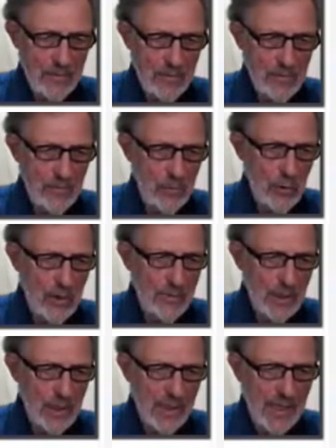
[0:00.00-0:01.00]

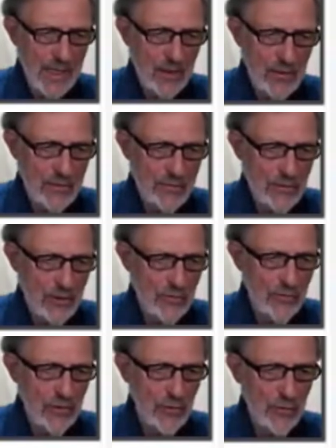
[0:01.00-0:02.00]
normally I could have
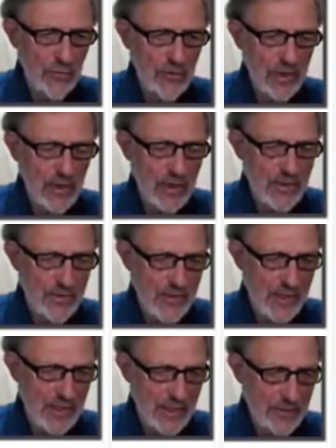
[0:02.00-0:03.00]
just used
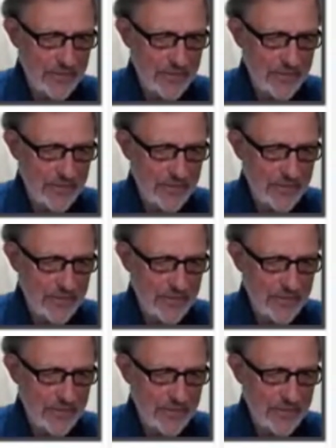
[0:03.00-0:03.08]
D.